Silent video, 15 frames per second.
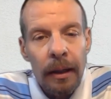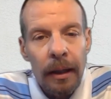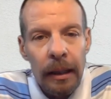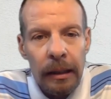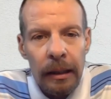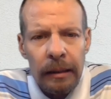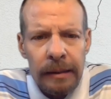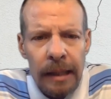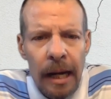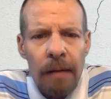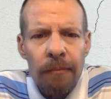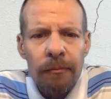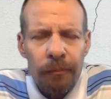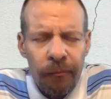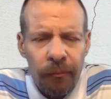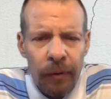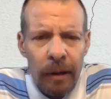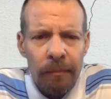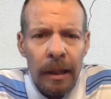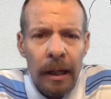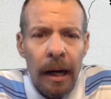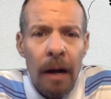in the time
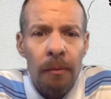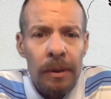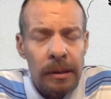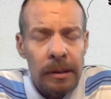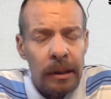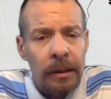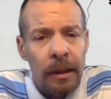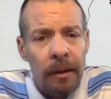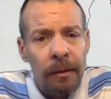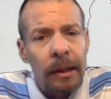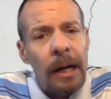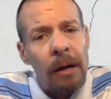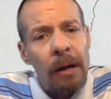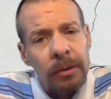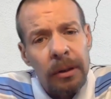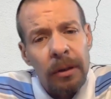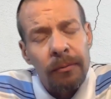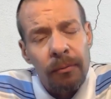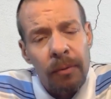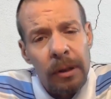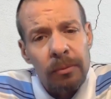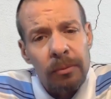frame that I was in there and how
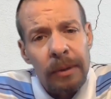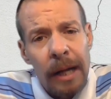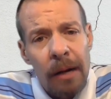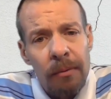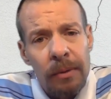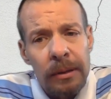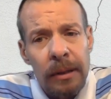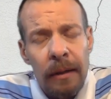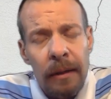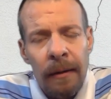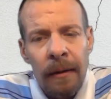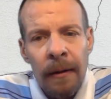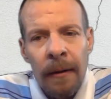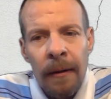stuff was when I was there.